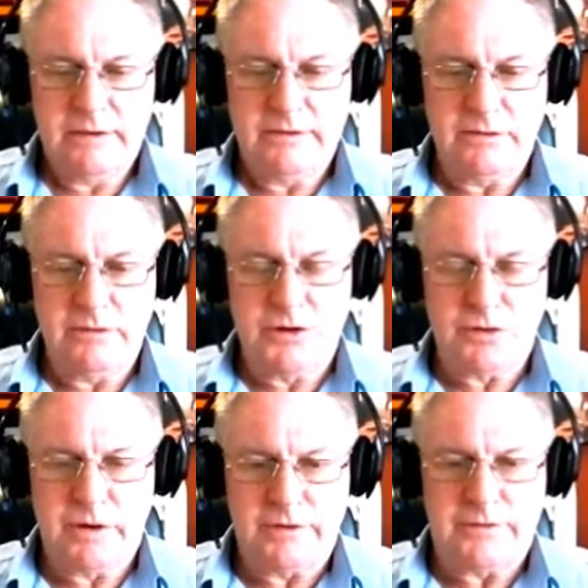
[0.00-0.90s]
to
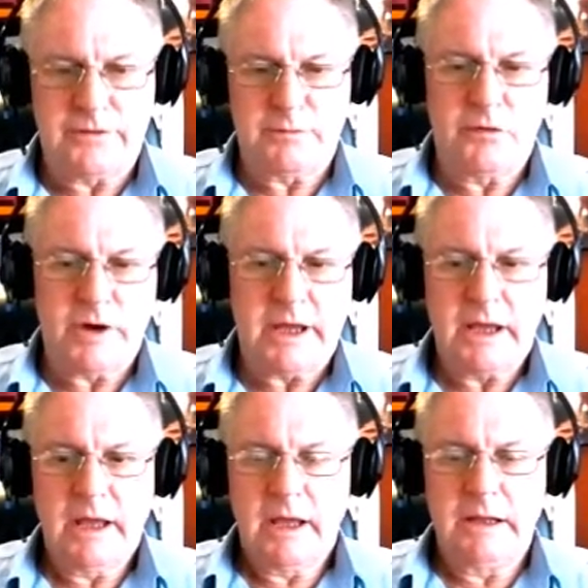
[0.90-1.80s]
join us this morning.
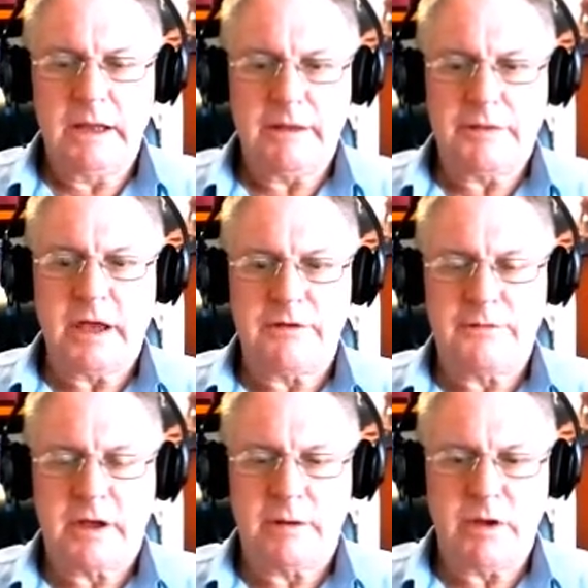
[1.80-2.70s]
Leah, thanks
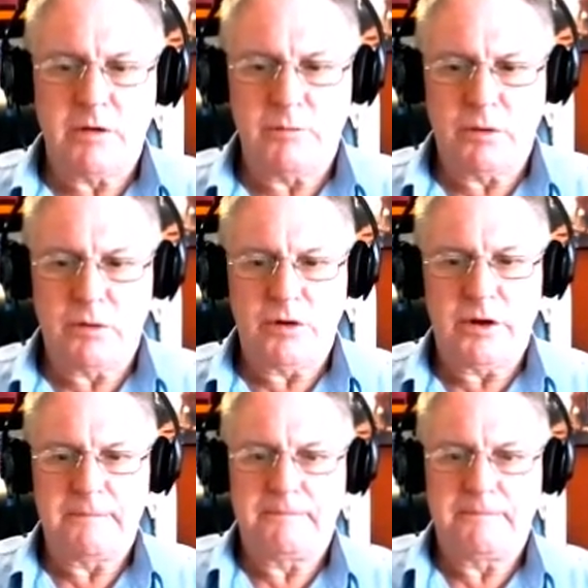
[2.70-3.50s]
for coming on board.